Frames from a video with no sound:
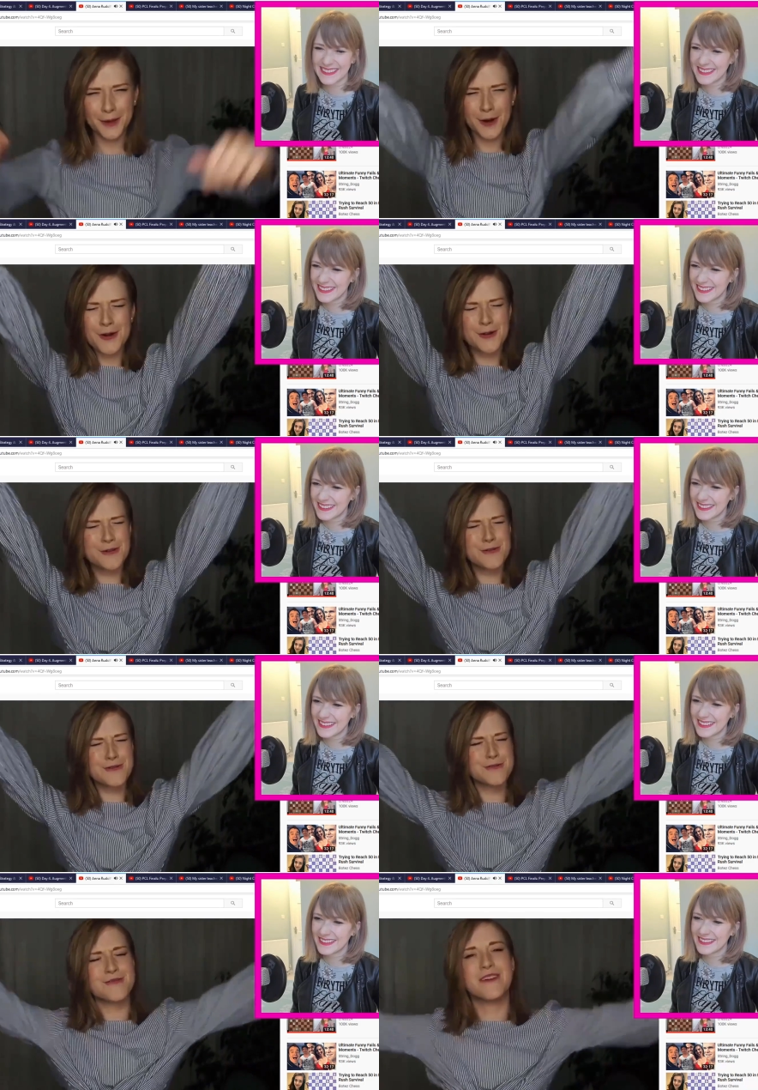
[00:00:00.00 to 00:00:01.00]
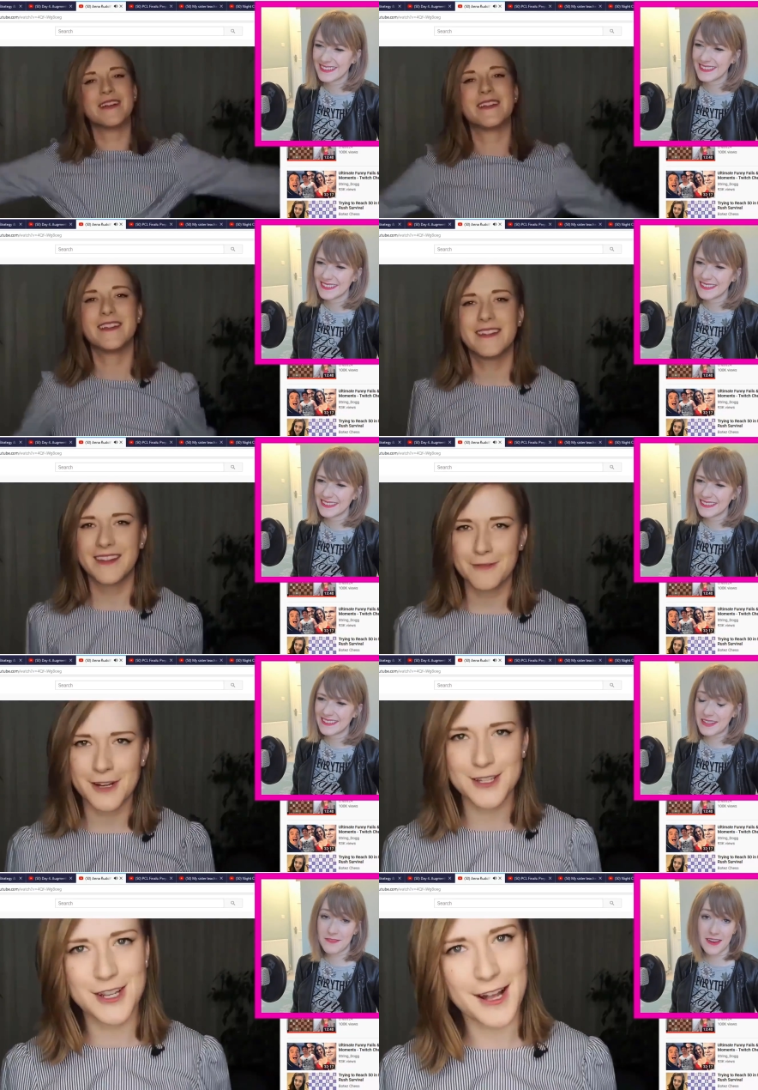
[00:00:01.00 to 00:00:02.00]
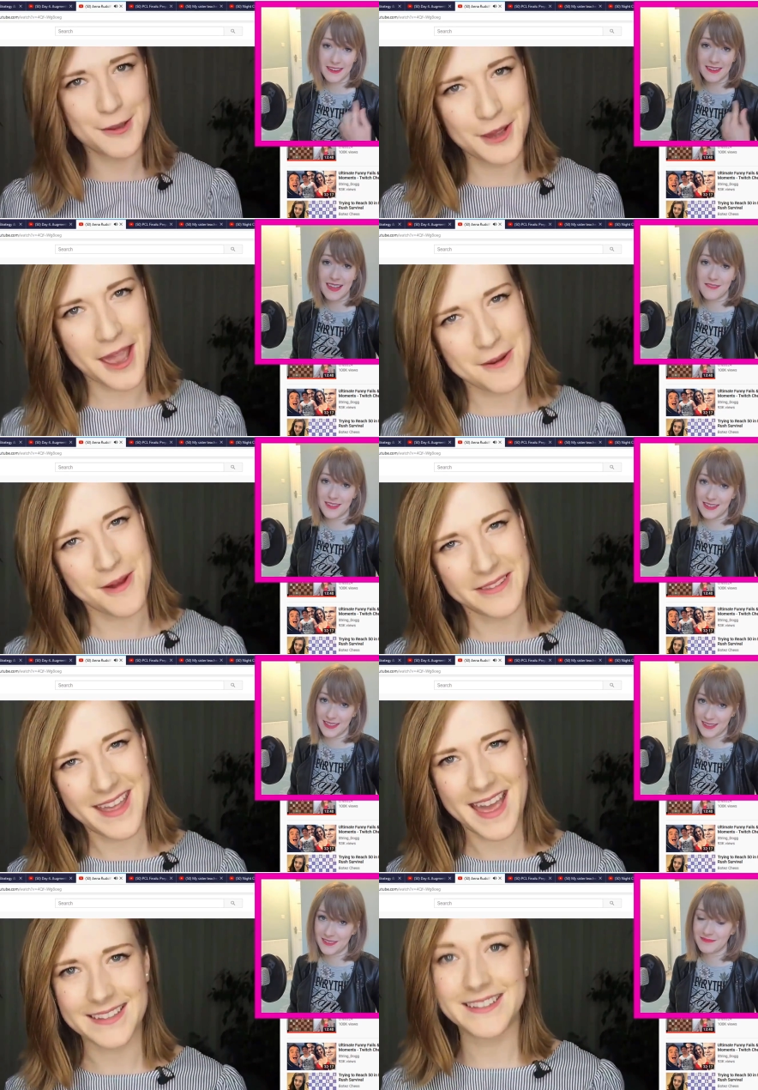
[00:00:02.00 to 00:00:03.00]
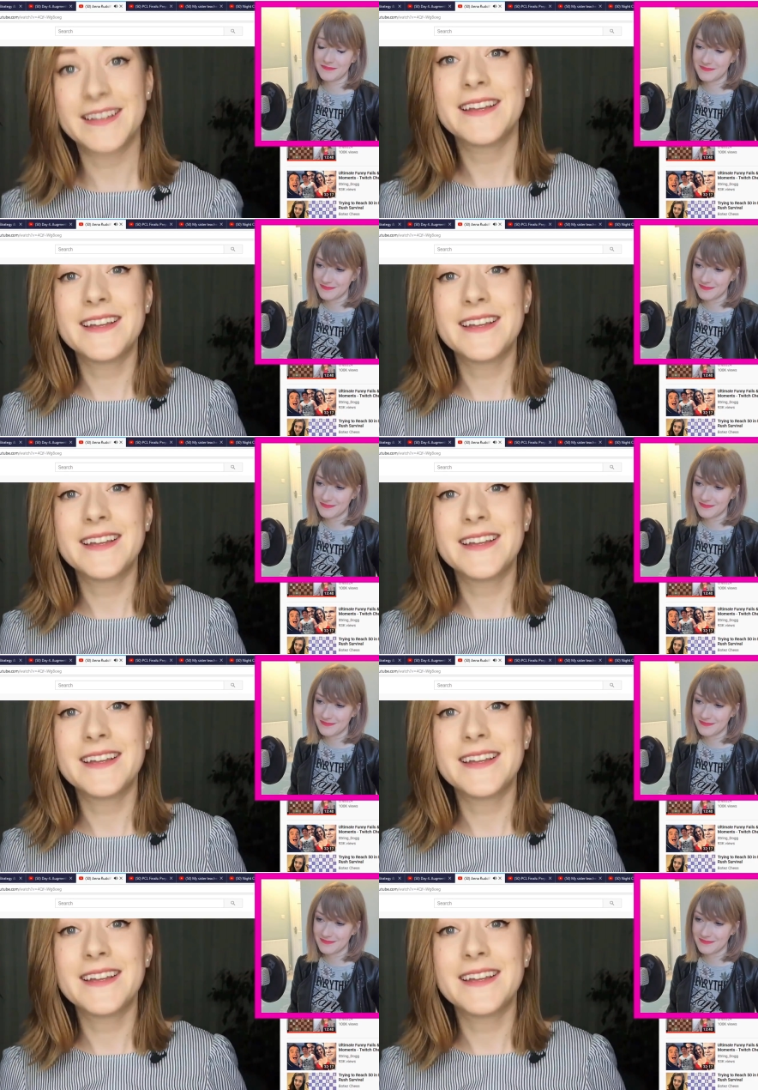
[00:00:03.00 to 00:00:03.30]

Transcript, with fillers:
Speaker 1: Yoo-hoo! I'm wearing but a lavalier.